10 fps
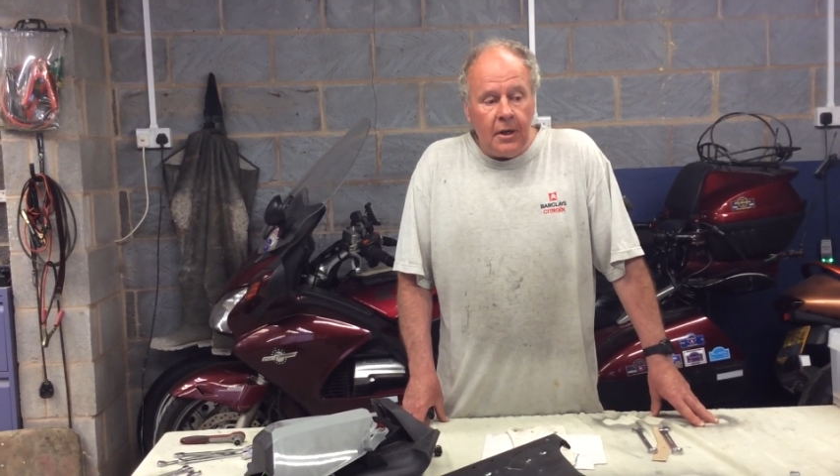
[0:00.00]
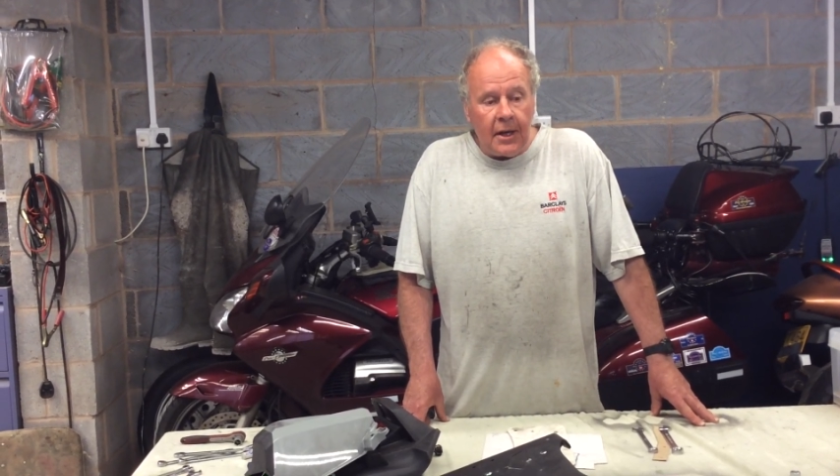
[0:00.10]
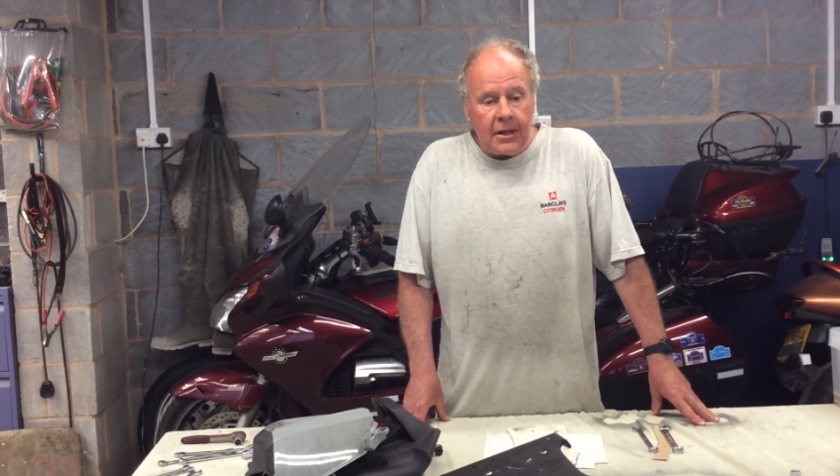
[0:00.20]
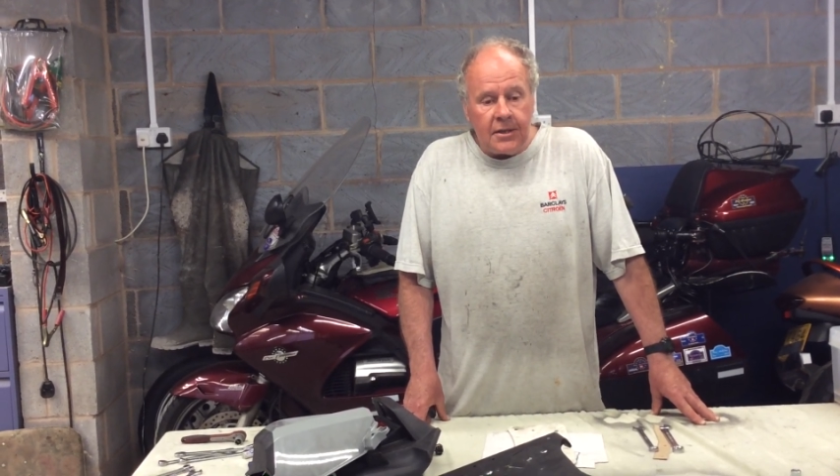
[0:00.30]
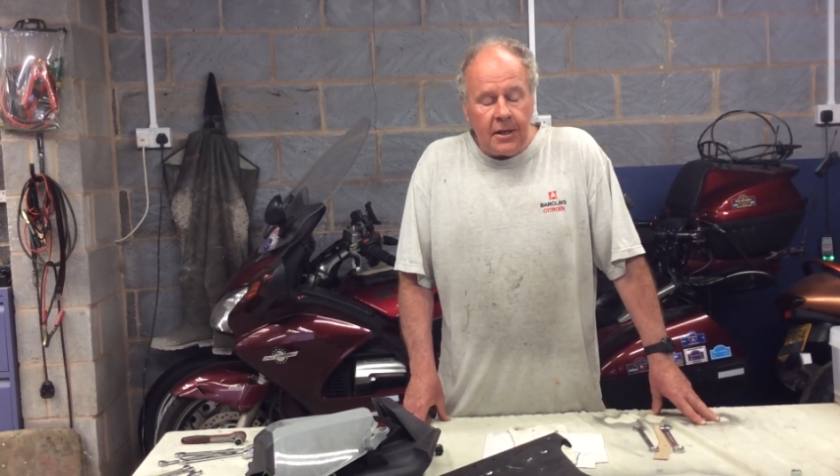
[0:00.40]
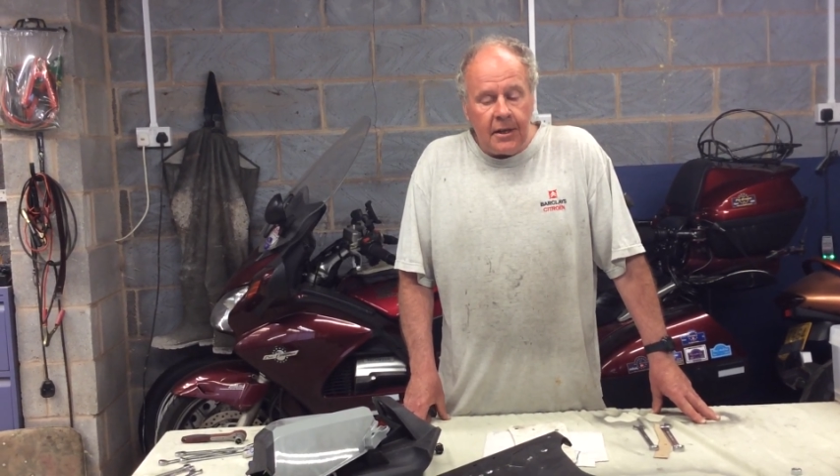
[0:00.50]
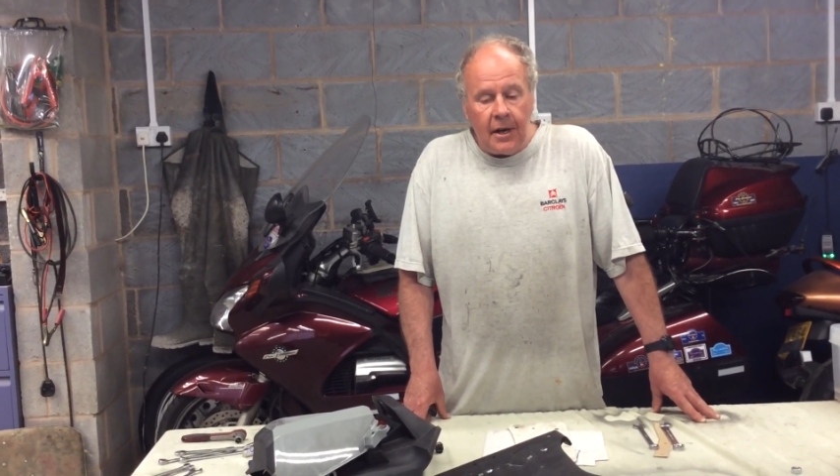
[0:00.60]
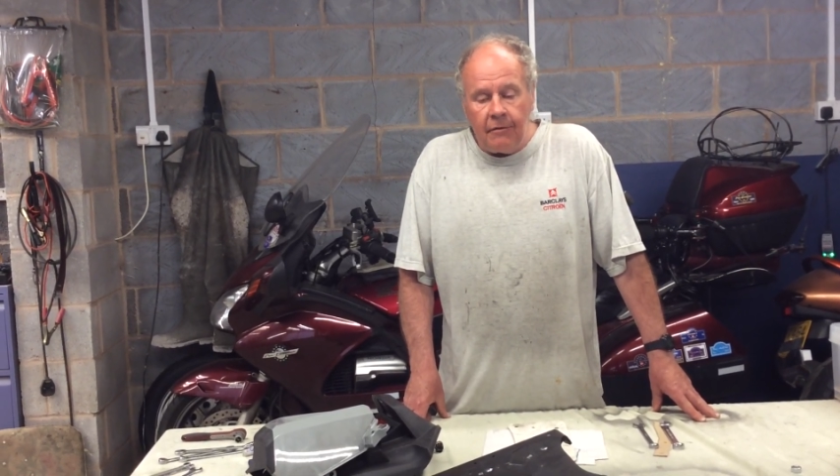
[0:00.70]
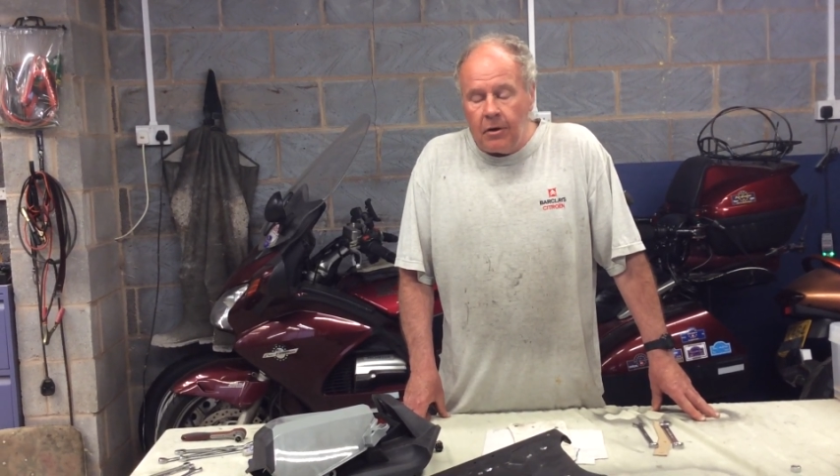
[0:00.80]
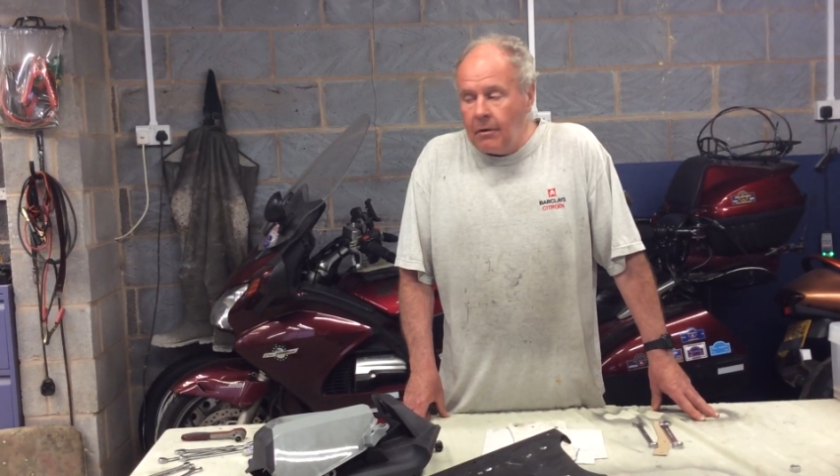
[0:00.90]
and like I said, they
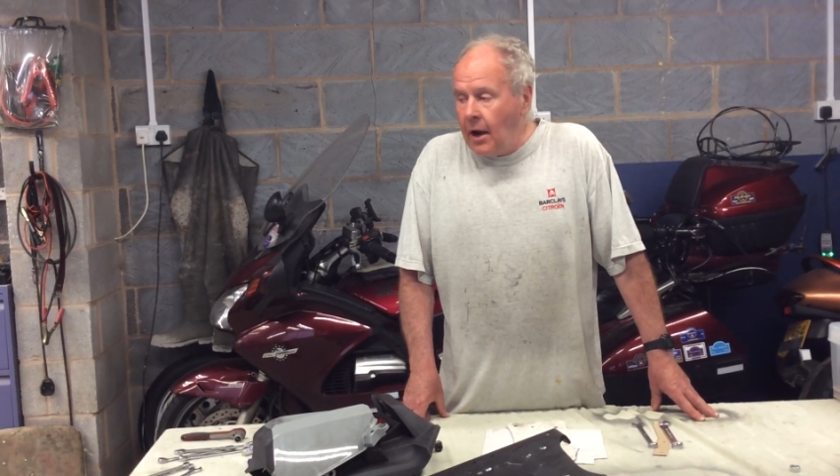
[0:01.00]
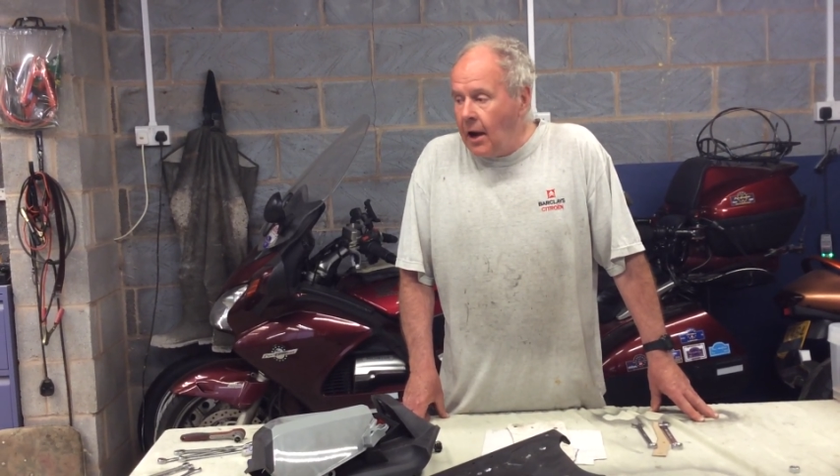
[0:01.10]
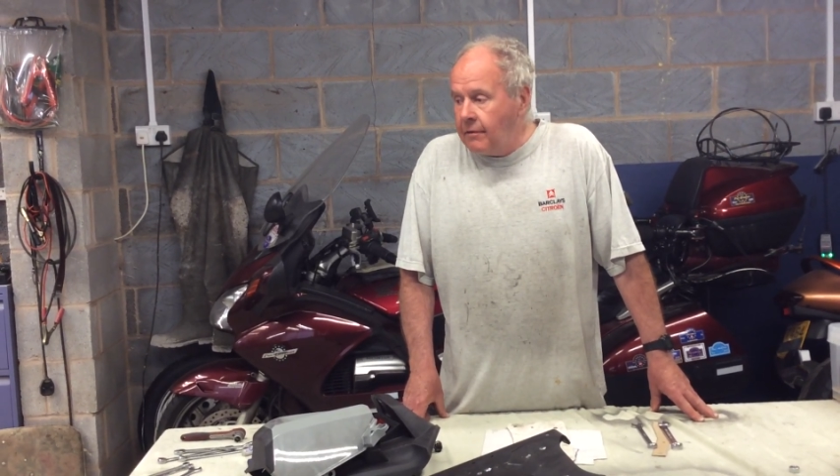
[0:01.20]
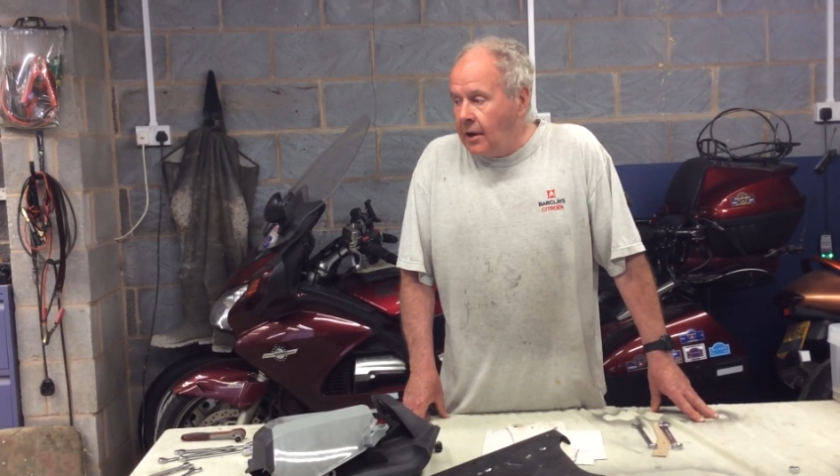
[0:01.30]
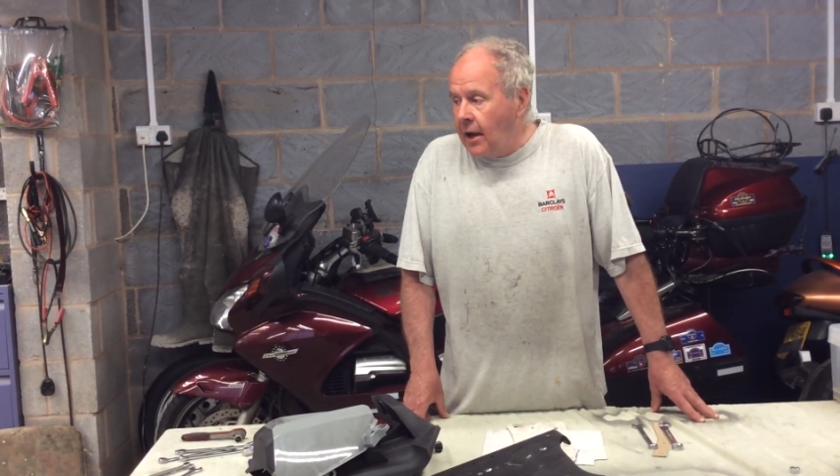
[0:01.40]
never arrived.